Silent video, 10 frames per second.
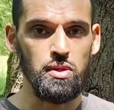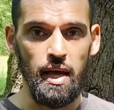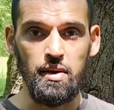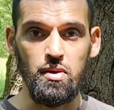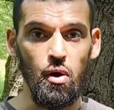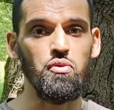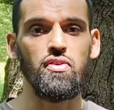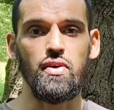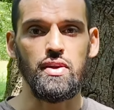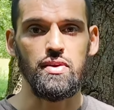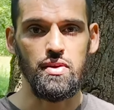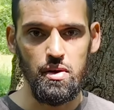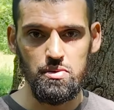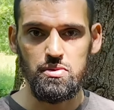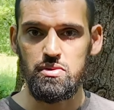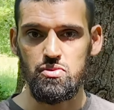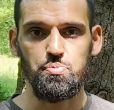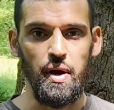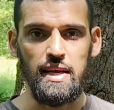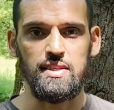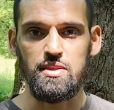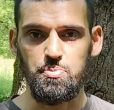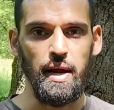then go for it, you know. Practice,